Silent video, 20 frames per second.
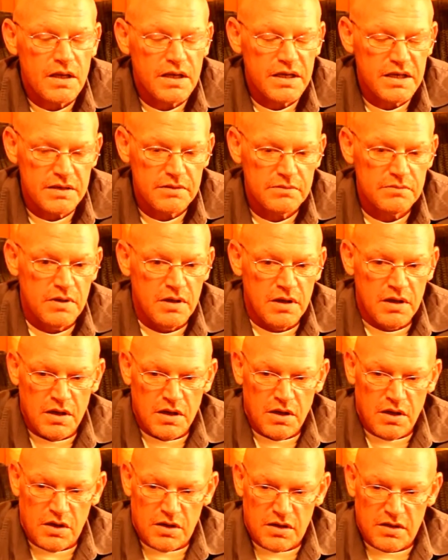He
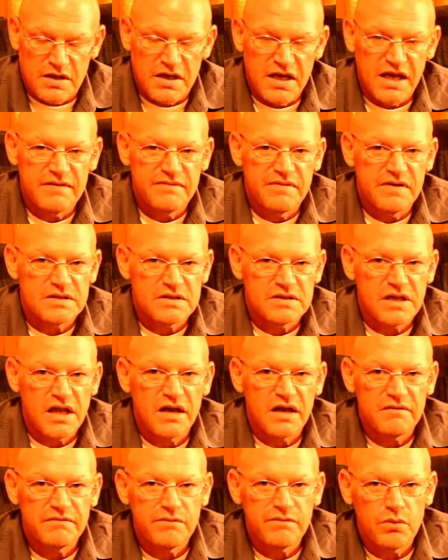gave his
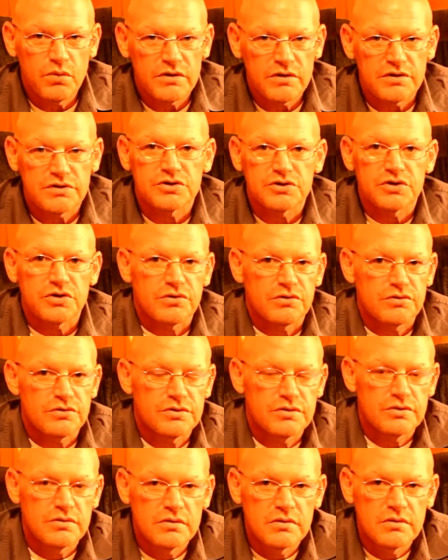life for the
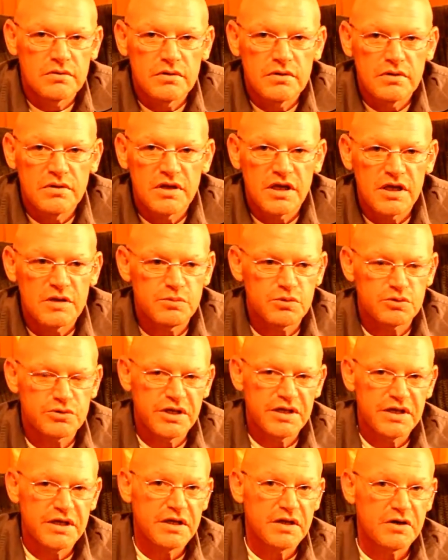church. He
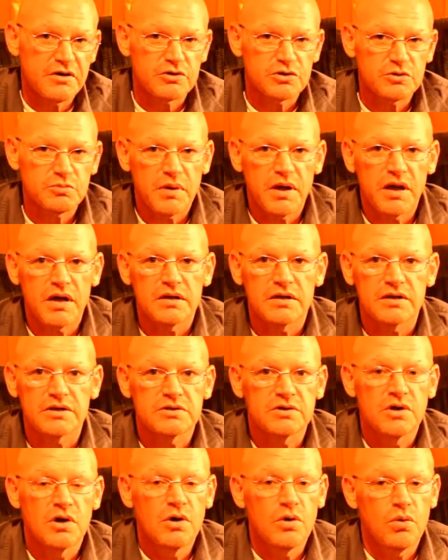presented her
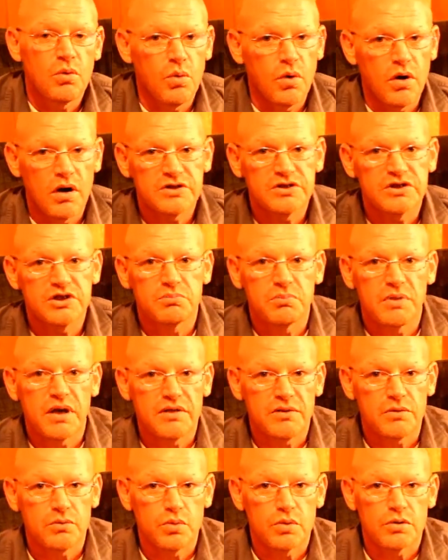spotless, washing
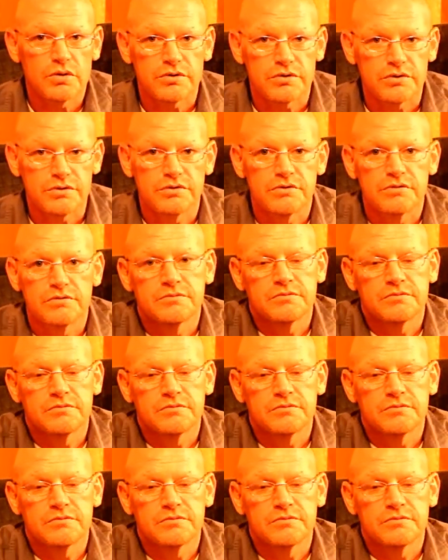by the word.